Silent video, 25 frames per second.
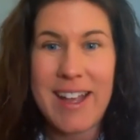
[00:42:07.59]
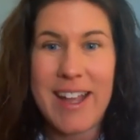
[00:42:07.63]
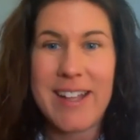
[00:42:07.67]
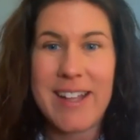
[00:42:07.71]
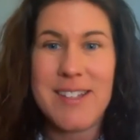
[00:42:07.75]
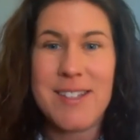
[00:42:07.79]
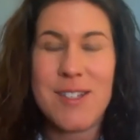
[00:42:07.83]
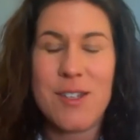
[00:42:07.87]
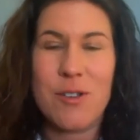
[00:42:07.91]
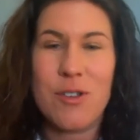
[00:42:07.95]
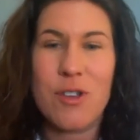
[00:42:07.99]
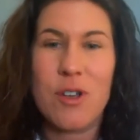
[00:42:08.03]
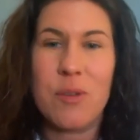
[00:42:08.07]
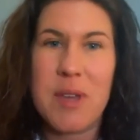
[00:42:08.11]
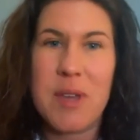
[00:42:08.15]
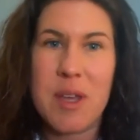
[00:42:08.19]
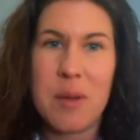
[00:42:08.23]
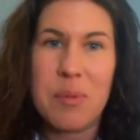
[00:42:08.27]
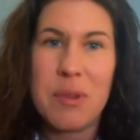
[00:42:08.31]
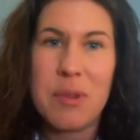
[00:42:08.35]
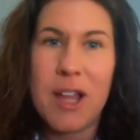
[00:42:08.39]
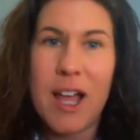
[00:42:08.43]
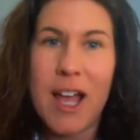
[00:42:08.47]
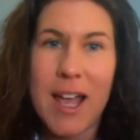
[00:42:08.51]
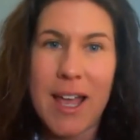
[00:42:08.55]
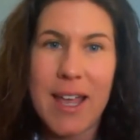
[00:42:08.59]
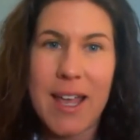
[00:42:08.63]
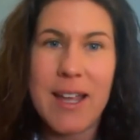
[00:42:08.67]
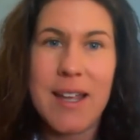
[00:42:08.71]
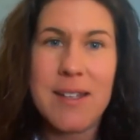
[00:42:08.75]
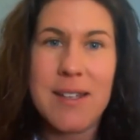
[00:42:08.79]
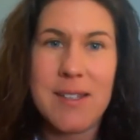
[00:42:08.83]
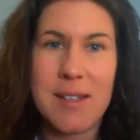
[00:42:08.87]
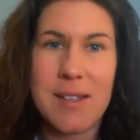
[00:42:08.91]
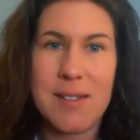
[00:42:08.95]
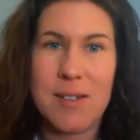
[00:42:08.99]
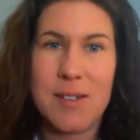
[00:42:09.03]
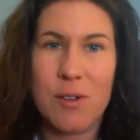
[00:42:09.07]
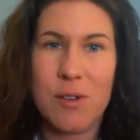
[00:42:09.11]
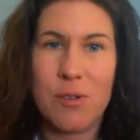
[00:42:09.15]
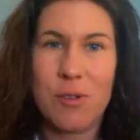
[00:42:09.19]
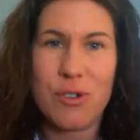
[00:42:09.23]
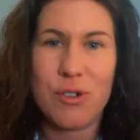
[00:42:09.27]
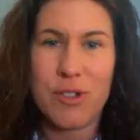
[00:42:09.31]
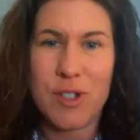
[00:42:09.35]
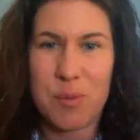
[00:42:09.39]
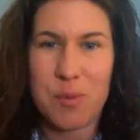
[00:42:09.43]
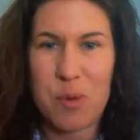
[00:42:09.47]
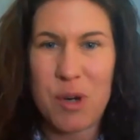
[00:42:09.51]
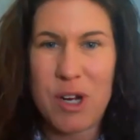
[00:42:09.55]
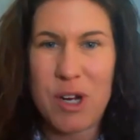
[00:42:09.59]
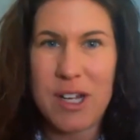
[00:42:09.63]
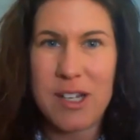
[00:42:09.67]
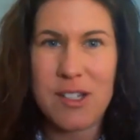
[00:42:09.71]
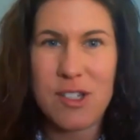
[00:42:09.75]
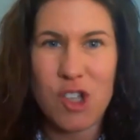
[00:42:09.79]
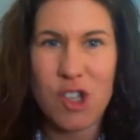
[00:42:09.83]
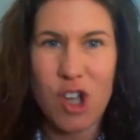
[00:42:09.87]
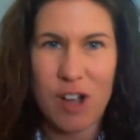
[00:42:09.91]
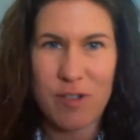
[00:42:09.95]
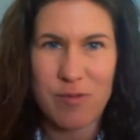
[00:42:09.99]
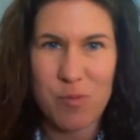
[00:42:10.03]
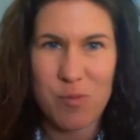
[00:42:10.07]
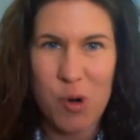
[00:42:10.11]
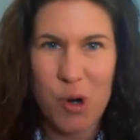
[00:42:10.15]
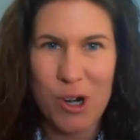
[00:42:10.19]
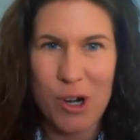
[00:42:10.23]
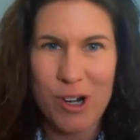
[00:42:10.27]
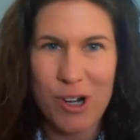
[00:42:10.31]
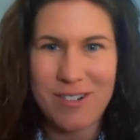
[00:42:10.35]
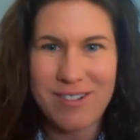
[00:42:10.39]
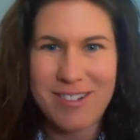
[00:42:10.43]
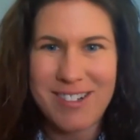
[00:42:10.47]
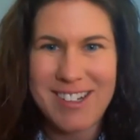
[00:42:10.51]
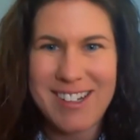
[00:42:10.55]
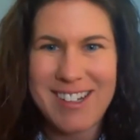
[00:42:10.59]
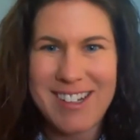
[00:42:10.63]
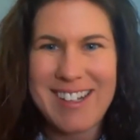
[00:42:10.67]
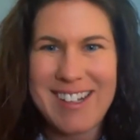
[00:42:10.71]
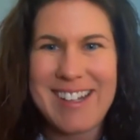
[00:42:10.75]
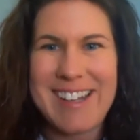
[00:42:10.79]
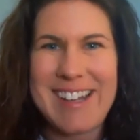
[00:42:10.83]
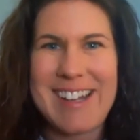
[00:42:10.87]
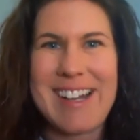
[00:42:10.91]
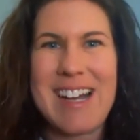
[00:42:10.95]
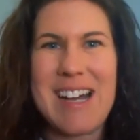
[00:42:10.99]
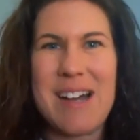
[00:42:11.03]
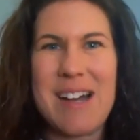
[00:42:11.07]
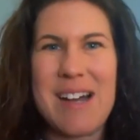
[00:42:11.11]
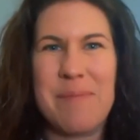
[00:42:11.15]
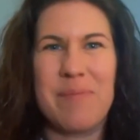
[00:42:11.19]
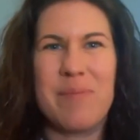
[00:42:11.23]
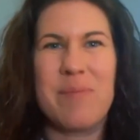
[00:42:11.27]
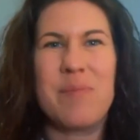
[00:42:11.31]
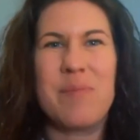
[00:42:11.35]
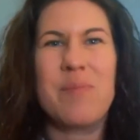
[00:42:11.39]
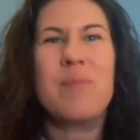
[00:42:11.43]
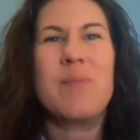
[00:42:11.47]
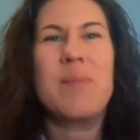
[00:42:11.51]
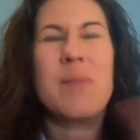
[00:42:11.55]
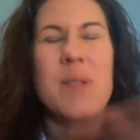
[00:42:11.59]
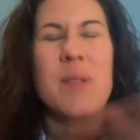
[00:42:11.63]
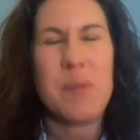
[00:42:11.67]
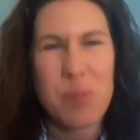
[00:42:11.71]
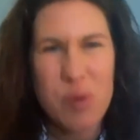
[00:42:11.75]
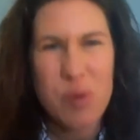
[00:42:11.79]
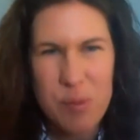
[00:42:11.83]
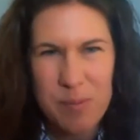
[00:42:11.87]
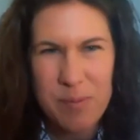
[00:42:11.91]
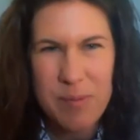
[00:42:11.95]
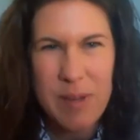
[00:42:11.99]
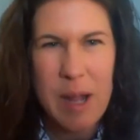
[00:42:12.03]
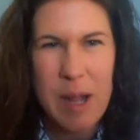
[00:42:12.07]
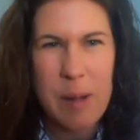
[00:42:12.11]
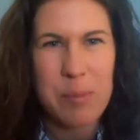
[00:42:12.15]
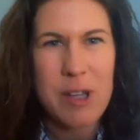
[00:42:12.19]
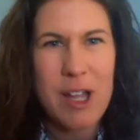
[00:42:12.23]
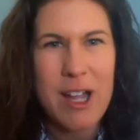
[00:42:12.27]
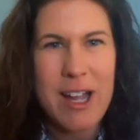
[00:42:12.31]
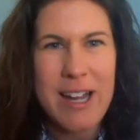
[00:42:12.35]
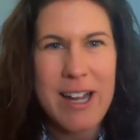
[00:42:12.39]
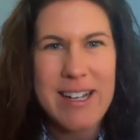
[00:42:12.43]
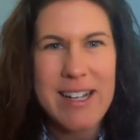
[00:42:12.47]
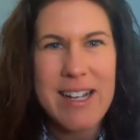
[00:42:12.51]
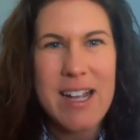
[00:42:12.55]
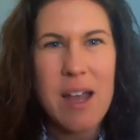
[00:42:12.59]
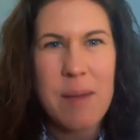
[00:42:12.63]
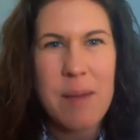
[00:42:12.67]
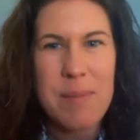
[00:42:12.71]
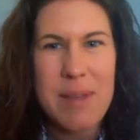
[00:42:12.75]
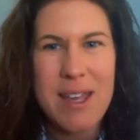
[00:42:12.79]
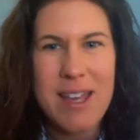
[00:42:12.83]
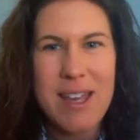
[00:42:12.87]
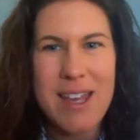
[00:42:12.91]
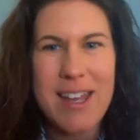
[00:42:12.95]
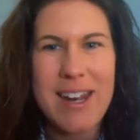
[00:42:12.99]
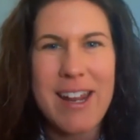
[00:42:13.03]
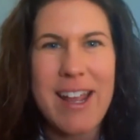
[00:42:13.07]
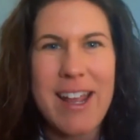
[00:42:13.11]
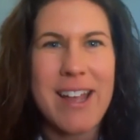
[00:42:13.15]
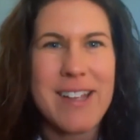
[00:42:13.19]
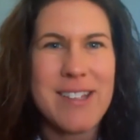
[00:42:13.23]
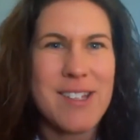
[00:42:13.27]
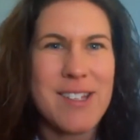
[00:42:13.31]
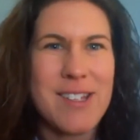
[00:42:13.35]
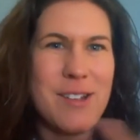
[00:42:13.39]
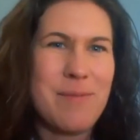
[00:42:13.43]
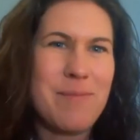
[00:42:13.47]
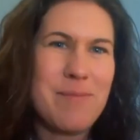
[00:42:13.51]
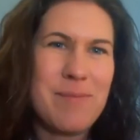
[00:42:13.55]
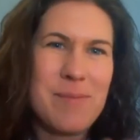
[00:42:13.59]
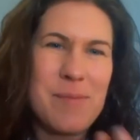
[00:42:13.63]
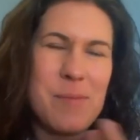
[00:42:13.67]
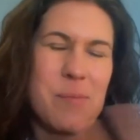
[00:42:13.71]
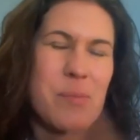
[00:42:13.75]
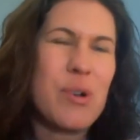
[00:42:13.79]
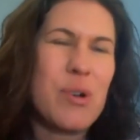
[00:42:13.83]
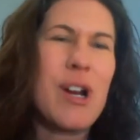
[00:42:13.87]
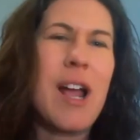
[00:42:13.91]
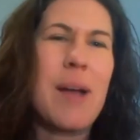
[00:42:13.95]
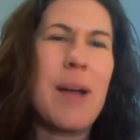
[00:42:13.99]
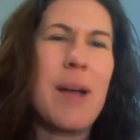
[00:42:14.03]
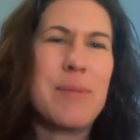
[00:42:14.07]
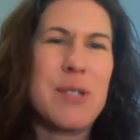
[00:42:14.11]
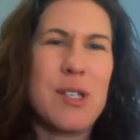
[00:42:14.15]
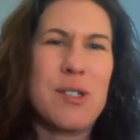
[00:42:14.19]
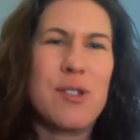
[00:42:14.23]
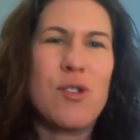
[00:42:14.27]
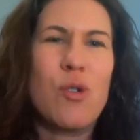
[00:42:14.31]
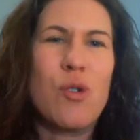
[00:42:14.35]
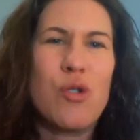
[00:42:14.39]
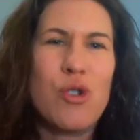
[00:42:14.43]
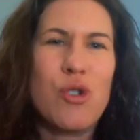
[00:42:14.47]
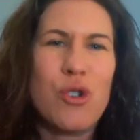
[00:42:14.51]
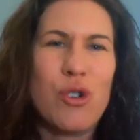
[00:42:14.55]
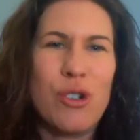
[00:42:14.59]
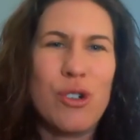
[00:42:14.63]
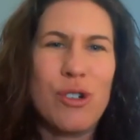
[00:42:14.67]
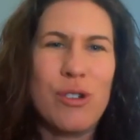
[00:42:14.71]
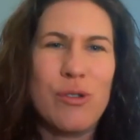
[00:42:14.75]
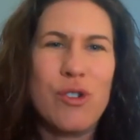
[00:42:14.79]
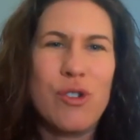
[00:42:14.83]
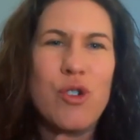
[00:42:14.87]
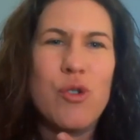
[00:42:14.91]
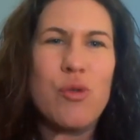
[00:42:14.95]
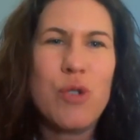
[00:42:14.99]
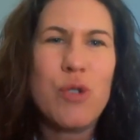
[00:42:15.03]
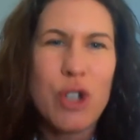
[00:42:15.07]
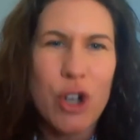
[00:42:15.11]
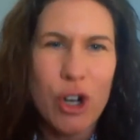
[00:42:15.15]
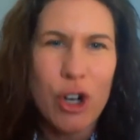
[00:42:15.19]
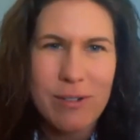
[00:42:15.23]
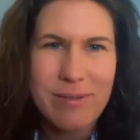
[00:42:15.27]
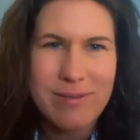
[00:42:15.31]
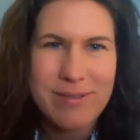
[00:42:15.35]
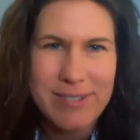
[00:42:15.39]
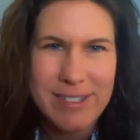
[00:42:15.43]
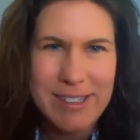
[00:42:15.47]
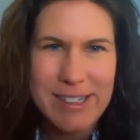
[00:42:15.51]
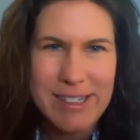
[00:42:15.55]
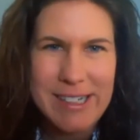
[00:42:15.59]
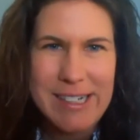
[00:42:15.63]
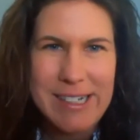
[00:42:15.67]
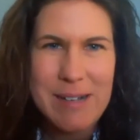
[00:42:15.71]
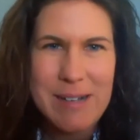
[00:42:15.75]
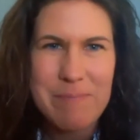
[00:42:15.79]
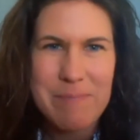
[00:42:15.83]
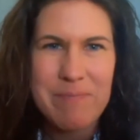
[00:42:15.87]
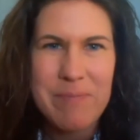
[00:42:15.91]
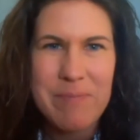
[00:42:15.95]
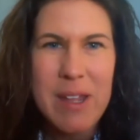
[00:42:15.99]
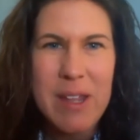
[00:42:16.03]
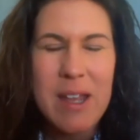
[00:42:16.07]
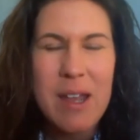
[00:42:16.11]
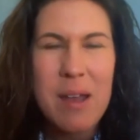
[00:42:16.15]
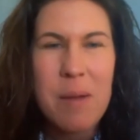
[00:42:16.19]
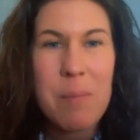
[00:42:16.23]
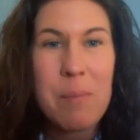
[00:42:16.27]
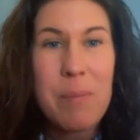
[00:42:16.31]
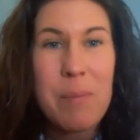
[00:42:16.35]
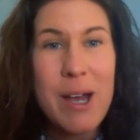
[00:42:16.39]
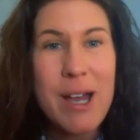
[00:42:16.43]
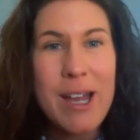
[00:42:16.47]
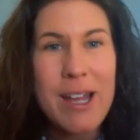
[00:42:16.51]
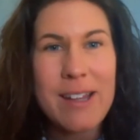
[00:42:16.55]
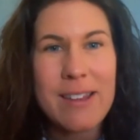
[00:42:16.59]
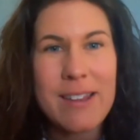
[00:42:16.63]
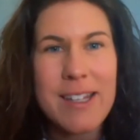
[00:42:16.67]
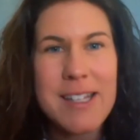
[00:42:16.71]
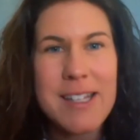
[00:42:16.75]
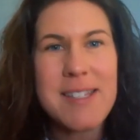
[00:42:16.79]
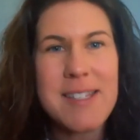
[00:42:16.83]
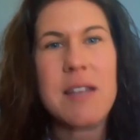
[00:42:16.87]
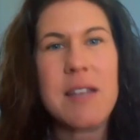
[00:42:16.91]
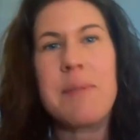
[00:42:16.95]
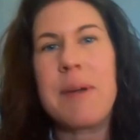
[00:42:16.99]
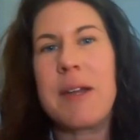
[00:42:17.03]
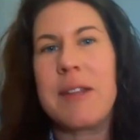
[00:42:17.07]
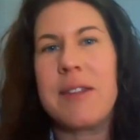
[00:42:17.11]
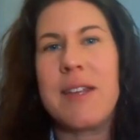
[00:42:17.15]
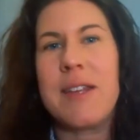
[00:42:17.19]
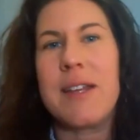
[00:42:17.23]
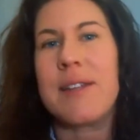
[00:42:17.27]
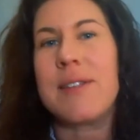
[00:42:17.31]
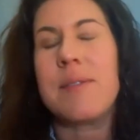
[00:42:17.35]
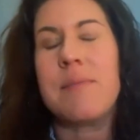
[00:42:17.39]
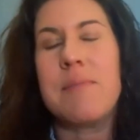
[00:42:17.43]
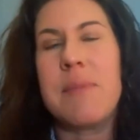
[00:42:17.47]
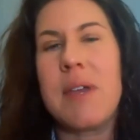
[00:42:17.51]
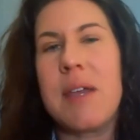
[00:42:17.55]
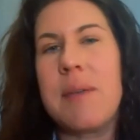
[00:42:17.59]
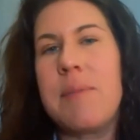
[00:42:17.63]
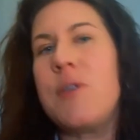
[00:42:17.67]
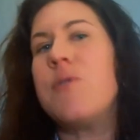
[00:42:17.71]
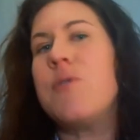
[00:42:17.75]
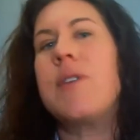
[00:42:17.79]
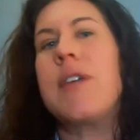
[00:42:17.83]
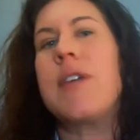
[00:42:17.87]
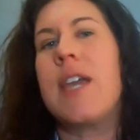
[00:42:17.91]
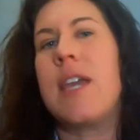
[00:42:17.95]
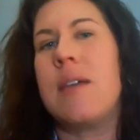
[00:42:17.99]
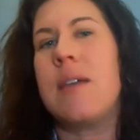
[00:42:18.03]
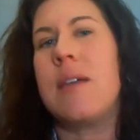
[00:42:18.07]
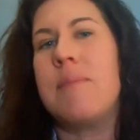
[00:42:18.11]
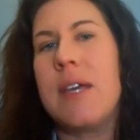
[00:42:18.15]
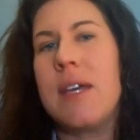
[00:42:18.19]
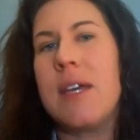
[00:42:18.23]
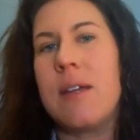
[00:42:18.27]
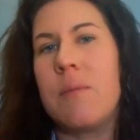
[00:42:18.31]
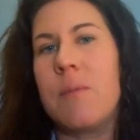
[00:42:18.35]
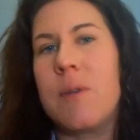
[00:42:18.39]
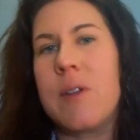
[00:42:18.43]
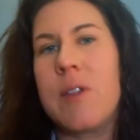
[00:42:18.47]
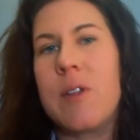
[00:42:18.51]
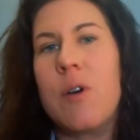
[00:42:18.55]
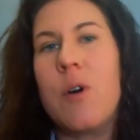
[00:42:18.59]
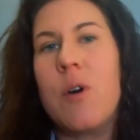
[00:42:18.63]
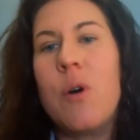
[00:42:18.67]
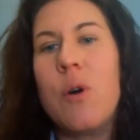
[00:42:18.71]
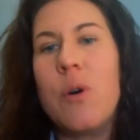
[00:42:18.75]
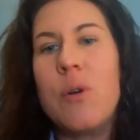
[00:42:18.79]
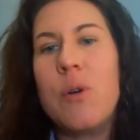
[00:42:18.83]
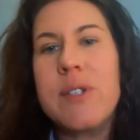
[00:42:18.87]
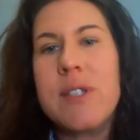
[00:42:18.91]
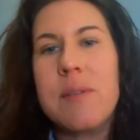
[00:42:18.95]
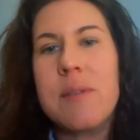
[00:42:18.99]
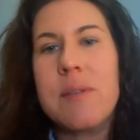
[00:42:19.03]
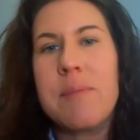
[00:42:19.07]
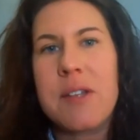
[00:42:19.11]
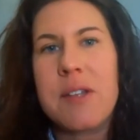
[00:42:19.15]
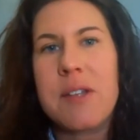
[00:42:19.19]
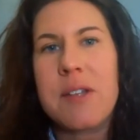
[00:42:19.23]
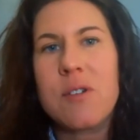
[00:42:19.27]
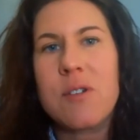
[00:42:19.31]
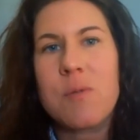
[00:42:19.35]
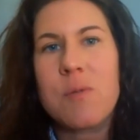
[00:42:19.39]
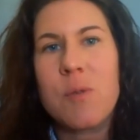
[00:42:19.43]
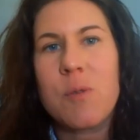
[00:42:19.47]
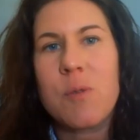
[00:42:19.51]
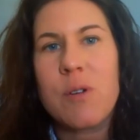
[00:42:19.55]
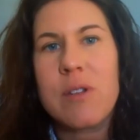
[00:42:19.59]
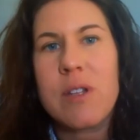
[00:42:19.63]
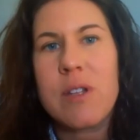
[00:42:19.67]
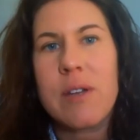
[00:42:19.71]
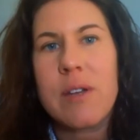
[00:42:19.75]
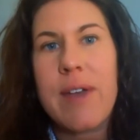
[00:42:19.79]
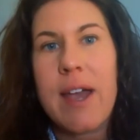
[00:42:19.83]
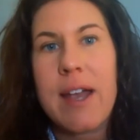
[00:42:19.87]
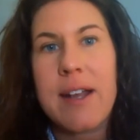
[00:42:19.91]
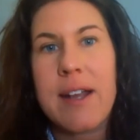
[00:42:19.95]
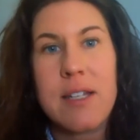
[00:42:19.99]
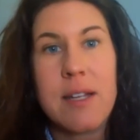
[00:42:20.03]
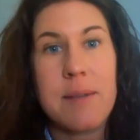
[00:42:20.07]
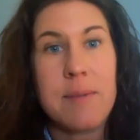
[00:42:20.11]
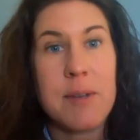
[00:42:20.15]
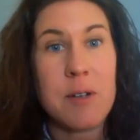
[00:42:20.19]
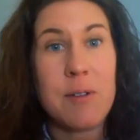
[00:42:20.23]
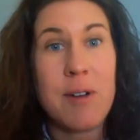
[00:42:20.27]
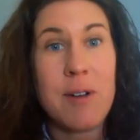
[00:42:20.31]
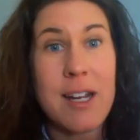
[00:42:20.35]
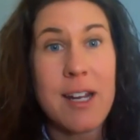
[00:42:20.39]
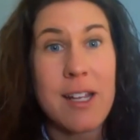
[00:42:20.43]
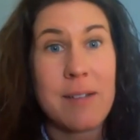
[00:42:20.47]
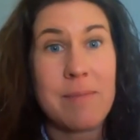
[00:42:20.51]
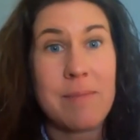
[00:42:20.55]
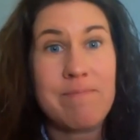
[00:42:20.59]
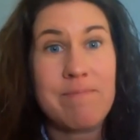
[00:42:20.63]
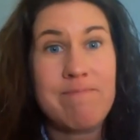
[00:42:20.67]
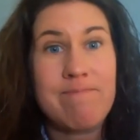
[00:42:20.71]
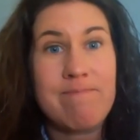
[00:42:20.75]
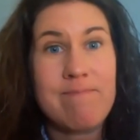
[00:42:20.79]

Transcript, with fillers: And so you'll be applying as a social spring sophomore, um, applying to come in as a perhaps a social junior. Um, but think about this, maybe you came in with a whole semester's worth of academic credit.